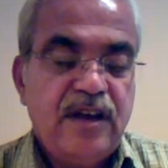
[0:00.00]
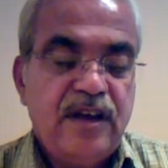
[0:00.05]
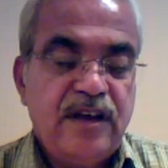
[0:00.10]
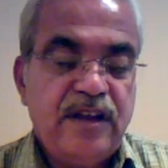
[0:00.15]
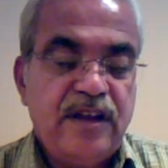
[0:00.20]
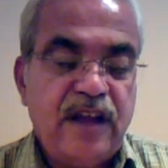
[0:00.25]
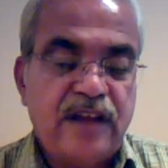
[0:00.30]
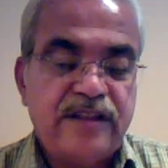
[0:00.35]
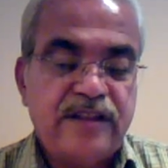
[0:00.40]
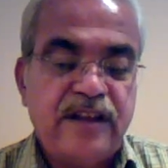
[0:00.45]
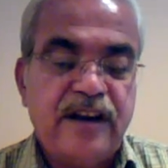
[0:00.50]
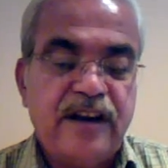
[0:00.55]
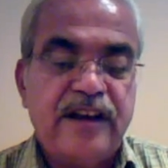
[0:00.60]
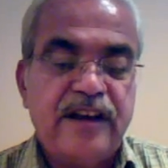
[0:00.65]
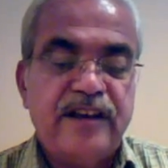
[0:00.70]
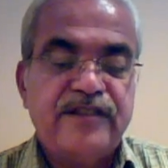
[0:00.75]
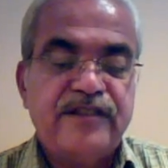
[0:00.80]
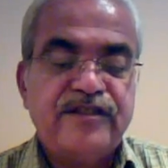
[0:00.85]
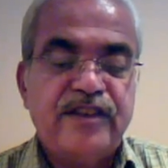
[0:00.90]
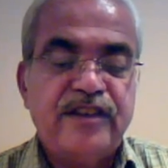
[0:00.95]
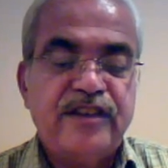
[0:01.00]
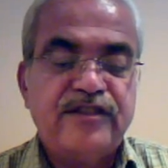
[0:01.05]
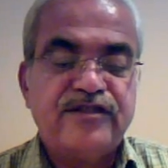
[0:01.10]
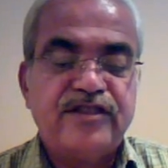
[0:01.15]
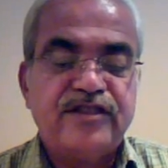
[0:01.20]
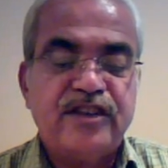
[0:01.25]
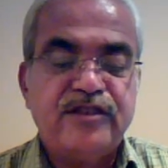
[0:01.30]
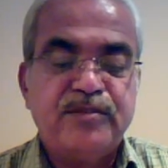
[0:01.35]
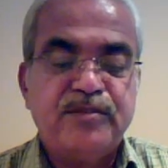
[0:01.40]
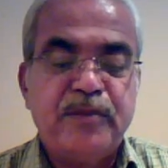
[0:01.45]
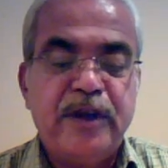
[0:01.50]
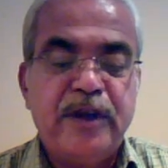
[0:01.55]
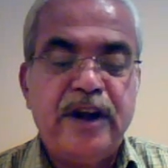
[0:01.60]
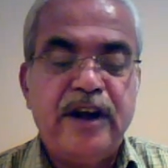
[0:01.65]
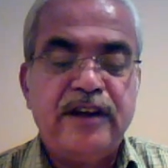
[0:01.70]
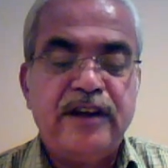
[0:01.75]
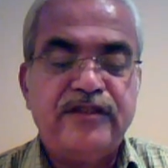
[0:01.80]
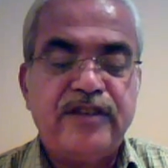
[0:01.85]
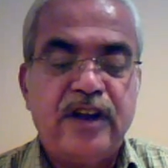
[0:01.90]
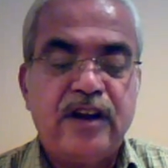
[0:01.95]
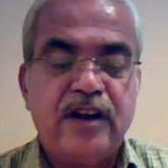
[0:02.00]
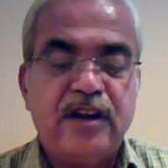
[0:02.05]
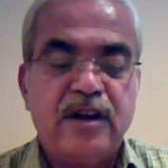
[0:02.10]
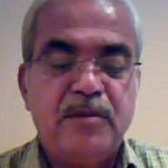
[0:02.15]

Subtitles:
In other cases, such period shall